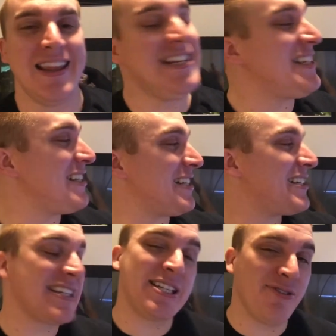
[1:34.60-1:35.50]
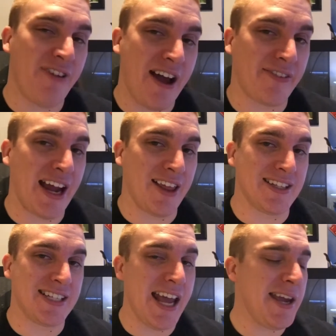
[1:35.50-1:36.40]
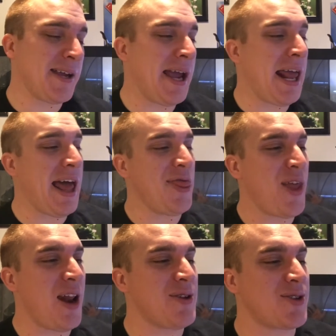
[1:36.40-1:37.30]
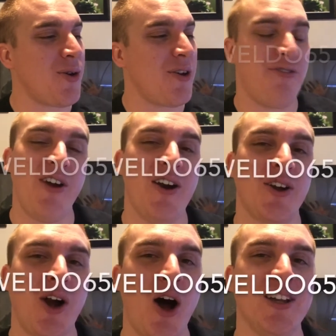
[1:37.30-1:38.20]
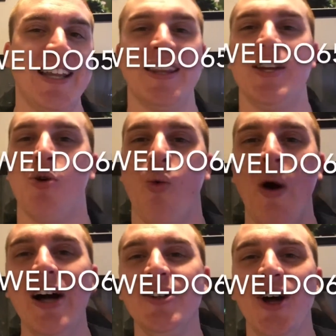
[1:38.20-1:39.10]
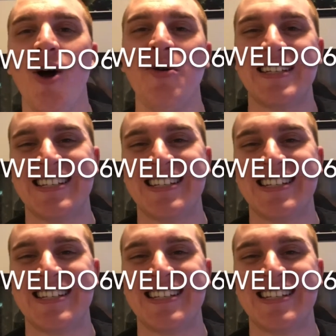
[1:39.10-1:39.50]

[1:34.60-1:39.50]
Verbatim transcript: This is a 65-gallon tank, and I thought it was only fair to call it the Weldo